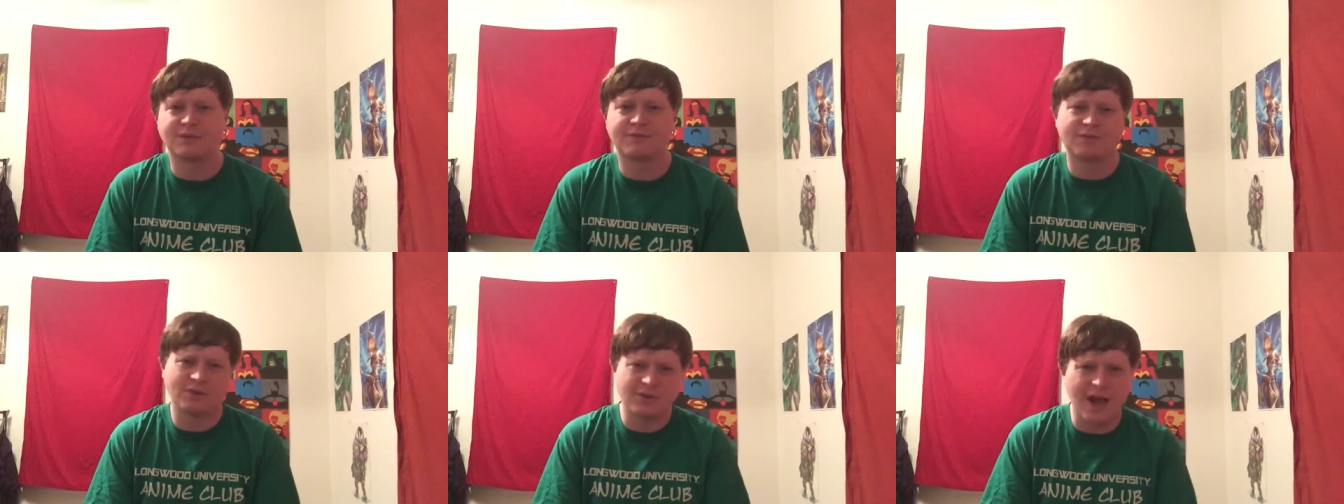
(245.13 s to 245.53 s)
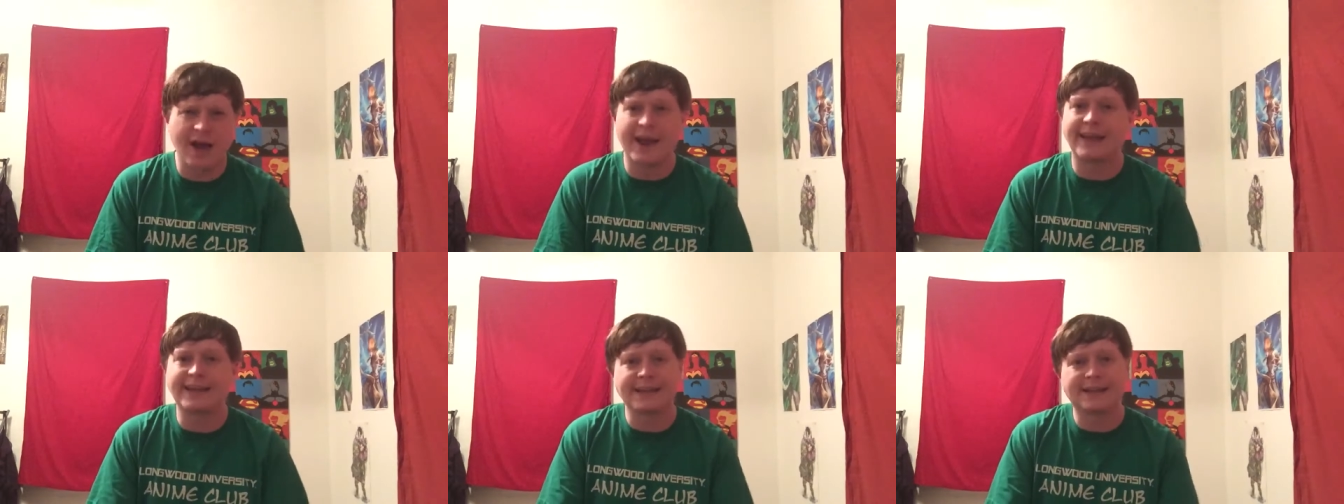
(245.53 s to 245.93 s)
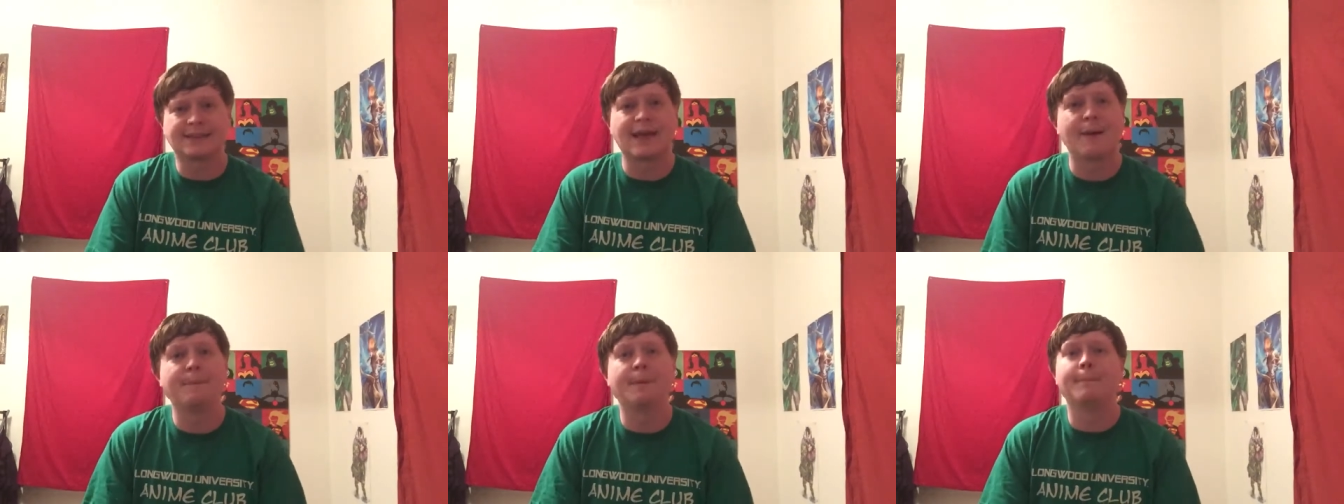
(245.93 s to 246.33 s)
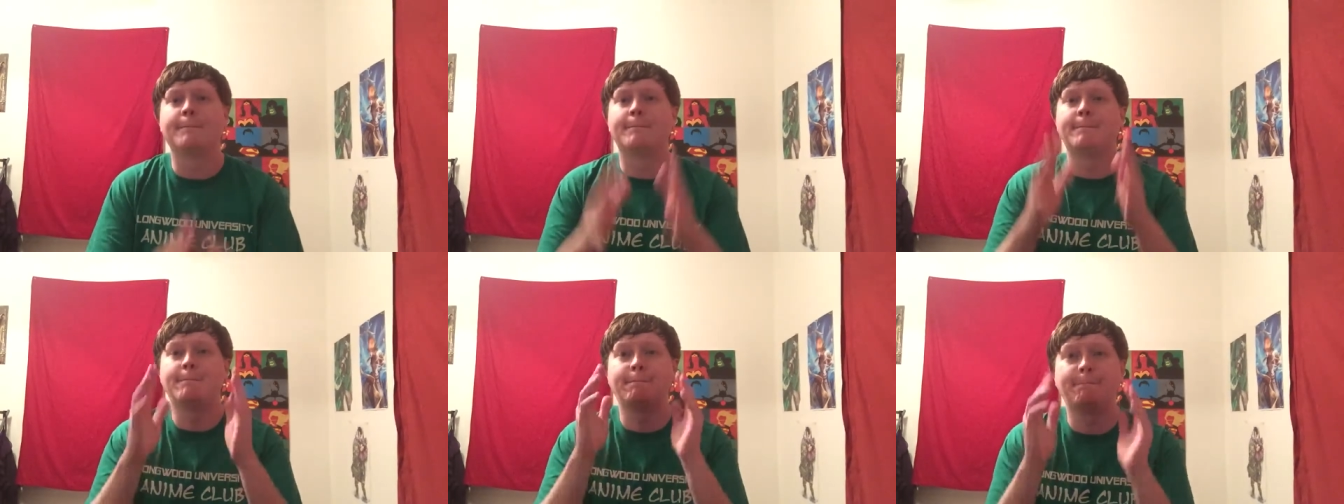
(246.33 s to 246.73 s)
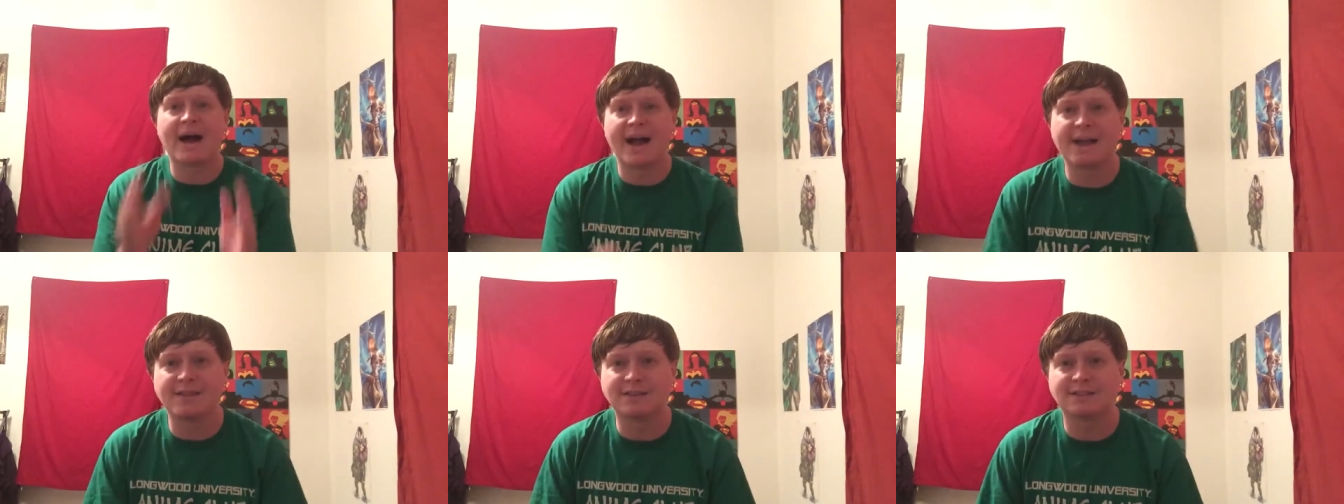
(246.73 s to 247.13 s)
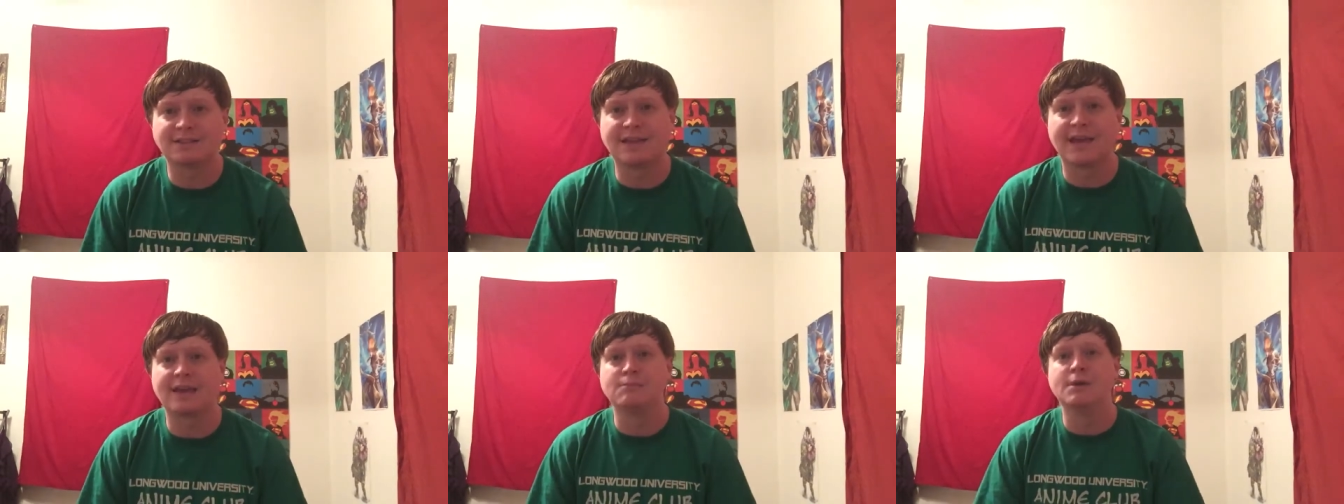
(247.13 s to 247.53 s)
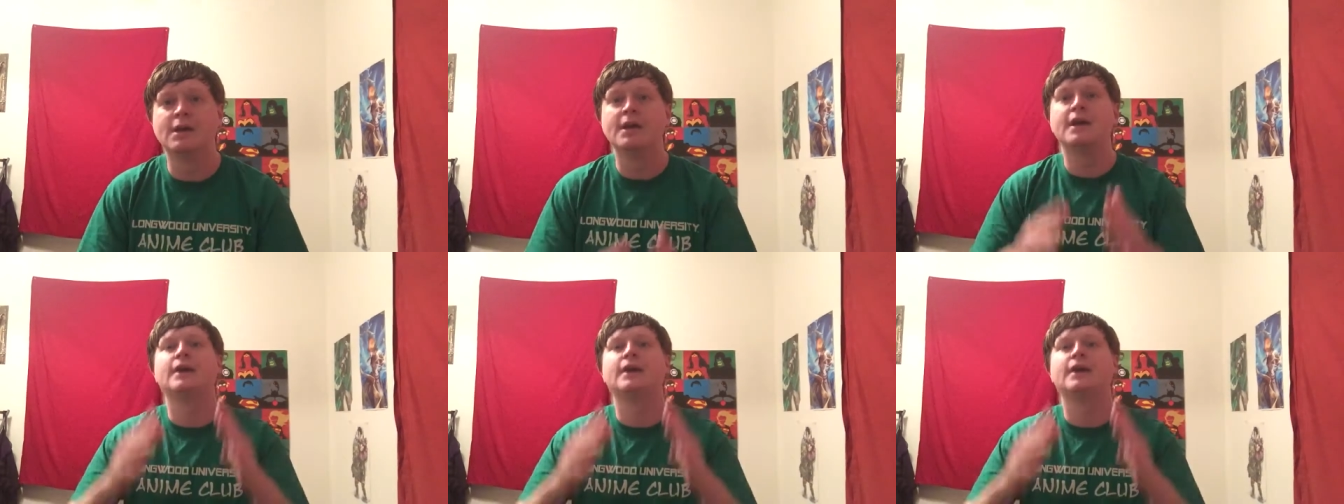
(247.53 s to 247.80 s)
If you're not, I get that, but buy this game.